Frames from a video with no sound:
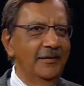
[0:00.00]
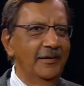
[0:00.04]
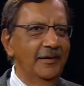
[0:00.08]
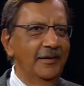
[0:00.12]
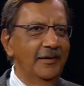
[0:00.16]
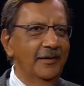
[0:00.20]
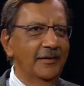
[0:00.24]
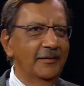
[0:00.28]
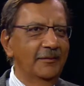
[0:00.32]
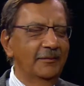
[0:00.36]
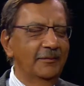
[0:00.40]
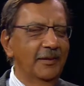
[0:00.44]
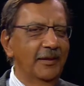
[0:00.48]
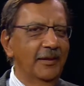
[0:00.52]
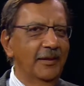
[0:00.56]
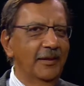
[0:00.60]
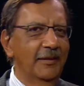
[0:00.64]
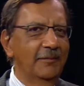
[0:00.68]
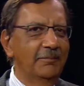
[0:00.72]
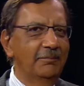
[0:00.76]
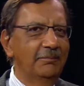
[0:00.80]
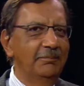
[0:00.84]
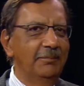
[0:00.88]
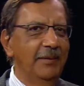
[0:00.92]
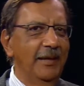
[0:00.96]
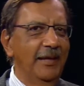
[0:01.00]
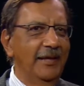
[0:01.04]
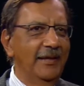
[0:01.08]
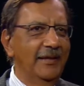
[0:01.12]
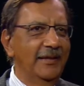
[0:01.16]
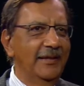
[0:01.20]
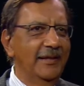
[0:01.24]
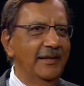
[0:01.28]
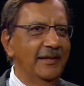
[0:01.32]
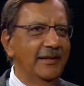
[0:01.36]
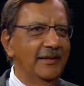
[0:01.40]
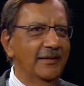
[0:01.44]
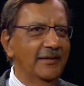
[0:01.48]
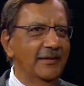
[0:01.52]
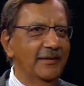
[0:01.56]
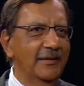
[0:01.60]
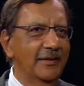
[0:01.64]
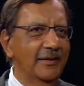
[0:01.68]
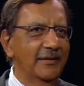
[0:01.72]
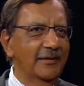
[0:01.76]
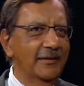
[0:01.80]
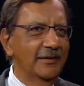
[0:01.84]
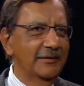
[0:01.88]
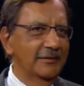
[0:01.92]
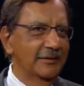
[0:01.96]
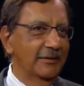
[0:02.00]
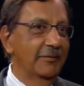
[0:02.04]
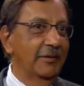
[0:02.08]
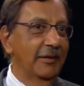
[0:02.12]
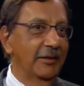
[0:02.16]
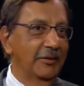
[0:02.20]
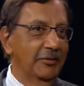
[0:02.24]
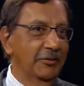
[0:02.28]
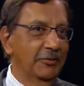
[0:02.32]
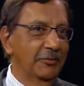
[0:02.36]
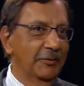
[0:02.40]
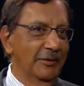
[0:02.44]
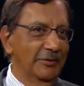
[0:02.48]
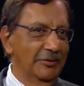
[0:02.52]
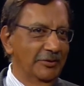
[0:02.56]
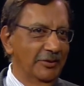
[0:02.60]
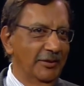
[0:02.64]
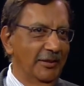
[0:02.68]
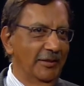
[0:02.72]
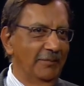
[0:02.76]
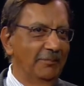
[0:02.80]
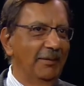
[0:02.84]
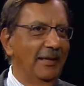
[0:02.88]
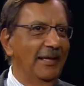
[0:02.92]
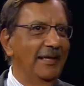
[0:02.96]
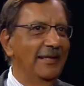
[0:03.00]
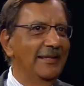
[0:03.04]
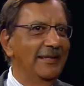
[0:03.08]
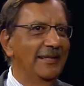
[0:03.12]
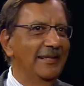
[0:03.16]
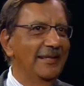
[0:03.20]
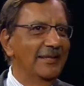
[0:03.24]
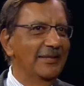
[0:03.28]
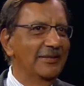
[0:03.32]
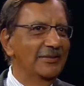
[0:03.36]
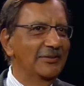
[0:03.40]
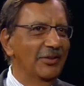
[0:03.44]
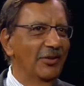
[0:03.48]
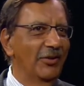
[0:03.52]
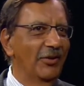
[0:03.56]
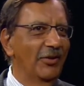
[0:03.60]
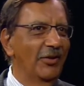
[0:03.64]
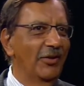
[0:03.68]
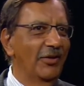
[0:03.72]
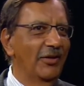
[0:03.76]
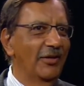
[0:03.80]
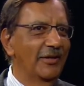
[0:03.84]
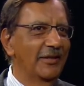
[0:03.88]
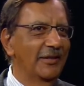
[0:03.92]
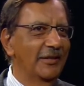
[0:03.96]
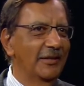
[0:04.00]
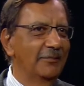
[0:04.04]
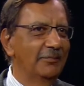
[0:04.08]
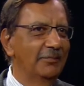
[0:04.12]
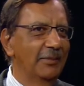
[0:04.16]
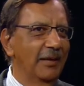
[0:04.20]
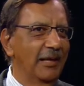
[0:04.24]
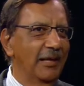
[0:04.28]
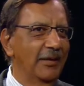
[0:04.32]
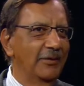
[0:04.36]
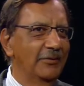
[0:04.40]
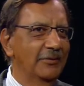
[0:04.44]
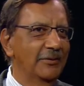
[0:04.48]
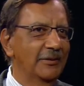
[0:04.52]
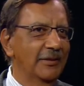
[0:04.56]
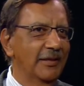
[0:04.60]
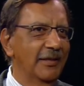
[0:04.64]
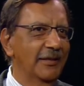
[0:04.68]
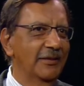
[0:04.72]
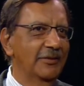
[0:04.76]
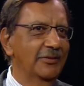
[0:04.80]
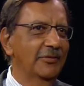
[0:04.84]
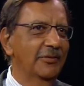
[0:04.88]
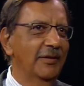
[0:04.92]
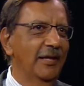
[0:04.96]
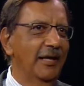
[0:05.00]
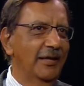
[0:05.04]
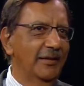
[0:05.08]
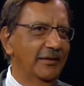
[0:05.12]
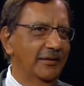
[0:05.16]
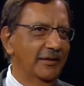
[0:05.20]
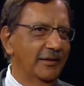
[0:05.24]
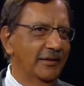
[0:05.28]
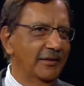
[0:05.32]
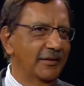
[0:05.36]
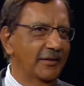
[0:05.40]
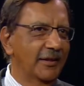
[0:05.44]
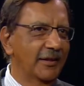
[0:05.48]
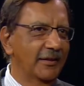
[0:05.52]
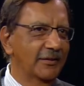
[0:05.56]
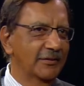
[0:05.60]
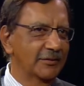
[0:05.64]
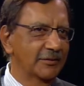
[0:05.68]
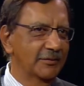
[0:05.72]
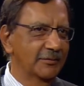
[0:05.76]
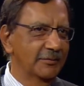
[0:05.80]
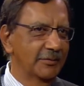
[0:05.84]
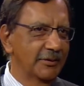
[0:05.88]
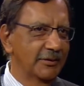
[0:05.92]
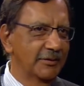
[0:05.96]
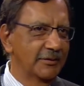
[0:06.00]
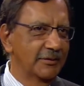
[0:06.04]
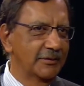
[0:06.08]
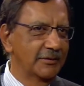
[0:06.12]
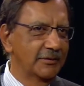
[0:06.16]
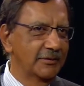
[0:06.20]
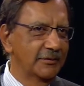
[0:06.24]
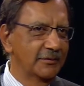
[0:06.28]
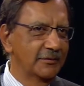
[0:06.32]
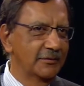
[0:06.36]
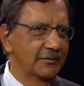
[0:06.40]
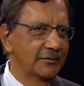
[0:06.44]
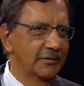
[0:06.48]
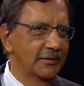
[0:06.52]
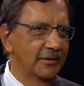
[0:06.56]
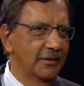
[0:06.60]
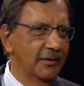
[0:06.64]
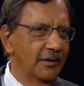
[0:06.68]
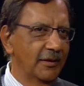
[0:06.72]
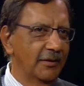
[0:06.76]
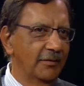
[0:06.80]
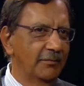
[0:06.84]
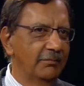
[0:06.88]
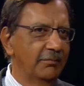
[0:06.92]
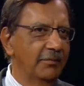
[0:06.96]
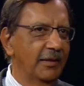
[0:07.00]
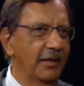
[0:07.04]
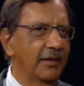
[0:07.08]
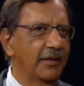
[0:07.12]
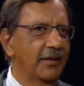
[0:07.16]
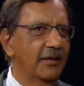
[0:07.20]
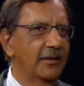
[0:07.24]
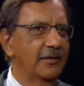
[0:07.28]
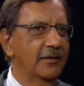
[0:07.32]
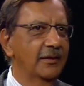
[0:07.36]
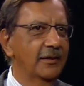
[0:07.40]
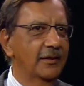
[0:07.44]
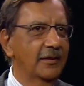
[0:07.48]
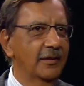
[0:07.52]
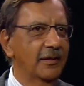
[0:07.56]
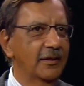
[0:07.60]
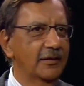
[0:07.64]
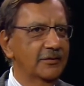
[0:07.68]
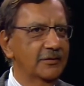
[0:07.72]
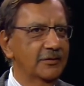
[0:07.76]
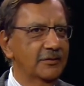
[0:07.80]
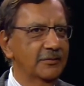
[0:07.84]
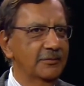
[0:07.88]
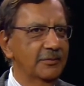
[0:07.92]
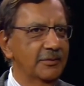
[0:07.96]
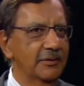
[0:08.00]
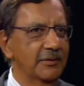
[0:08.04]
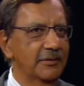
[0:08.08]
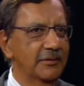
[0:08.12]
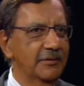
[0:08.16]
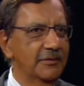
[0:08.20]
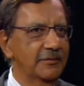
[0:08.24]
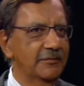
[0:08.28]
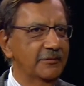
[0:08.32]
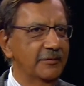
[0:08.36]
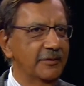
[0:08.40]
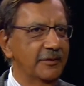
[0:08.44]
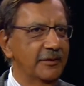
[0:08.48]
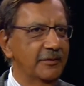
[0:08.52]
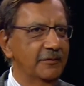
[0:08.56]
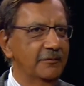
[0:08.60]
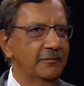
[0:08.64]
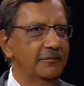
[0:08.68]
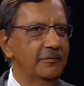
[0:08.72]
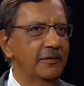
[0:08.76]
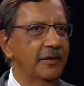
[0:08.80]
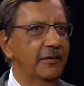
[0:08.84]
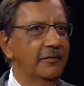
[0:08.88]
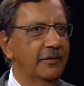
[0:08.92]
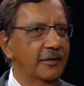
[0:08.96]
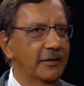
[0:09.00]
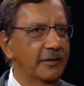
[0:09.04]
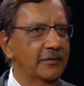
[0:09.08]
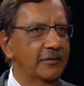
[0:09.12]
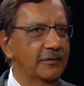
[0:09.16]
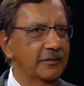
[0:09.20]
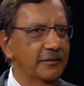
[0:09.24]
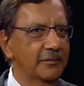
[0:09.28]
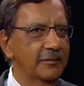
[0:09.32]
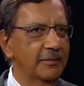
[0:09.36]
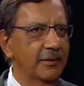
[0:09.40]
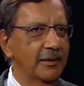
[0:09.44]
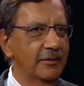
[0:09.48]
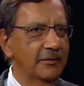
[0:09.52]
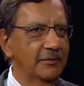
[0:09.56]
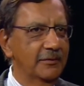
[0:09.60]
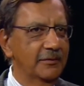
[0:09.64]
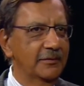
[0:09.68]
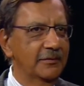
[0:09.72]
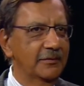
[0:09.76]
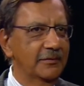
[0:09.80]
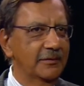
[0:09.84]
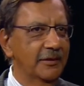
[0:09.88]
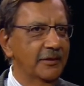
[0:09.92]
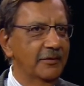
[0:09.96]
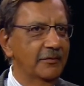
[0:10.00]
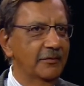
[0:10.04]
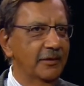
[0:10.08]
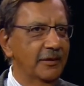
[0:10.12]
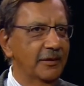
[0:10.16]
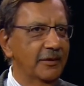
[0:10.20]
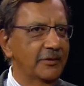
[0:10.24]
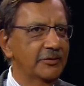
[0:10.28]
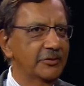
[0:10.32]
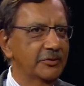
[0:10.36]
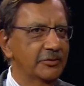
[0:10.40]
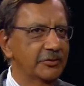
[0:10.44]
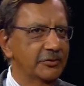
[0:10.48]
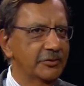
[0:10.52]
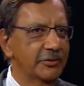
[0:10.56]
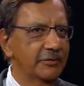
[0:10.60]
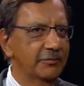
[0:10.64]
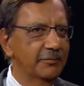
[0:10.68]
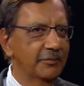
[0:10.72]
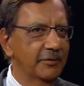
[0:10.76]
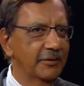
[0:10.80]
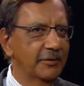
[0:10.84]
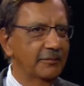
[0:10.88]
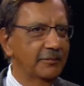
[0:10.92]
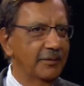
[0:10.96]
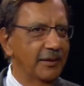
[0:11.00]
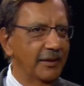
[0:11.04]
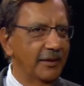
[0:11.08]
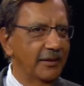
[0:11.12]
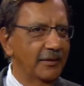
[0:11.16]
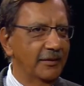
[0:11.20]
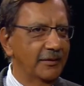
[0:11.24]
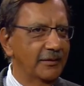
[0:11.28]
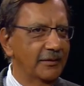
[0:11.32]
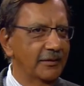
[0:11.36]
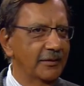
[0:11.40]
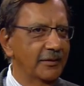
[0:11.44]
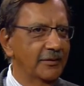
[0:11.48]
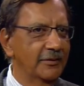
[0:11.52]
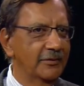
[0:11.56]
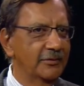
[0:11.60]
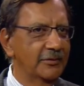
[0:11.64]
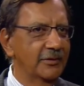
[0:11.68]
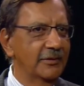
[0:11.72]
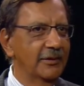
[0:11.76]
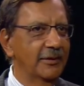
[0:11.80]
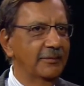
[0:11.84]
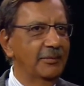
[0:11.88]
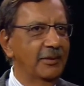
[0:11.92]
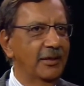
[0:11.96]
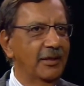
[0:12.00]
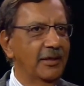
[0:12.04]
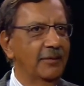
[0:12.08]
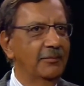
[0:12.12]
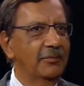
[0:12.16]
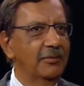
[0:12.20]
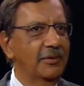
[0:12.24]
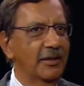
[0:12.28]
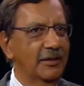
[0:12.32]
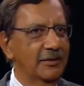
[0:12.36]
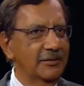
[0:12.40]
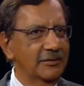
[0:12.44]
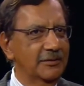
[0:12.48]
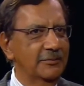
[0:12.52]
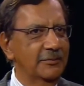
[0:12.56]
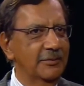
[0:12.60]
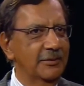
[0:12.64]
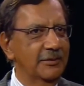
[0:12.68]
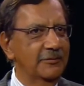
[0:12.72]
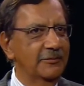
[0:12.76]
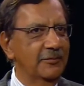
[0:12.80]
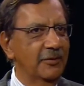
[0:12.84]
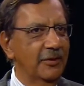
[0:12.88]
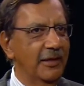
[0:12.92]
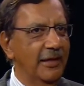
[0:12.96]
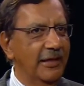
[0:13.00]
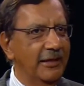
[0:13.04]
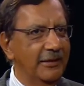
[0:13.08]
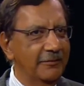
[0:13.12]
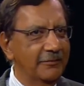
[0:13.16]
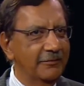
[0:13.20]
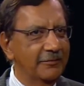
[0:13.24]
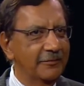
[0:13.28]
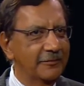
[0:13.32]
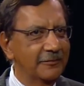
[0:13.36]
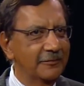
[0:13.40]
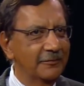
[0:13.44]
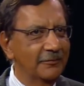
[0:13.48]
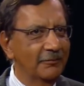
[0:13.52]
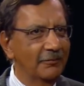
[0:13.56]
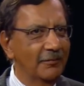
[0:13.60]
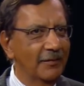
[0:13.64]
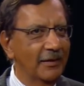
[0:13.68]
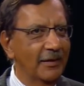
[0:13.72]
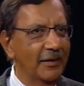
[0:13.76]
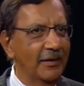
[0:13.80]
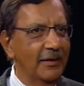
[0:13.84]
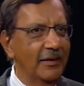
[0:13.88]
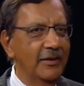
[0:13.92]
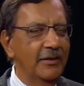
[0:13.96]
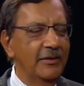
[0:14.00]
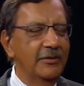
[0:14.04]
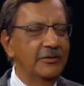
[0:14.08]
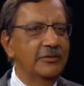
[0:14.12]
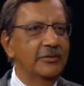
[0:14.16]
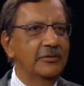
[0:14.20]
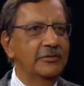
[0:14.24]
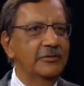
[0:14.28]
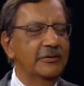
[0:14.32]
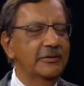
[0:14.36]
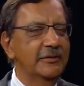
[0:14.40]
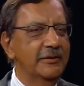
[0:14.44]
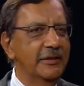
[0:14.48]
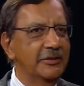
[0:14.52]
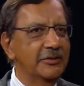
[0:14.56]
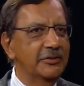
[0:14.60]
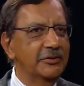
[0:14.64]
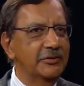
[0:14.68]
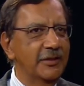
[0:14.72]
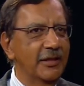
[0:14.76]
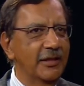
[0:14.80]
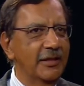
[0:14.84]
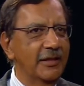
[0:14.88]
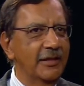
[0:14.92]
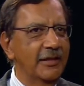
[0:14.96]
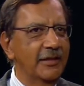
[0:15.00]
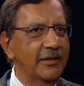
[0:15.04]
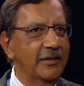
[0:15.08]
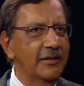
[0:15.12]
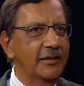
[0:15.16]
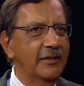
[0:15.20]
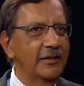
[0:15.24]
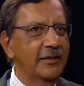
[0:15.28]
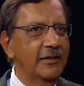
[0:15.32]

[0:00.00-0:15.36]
Yeah, banking, that's a very good question. Banking is all about attracting customers, making the customers feel very good about their relationship with the bank so they become customers for life. So traditionally,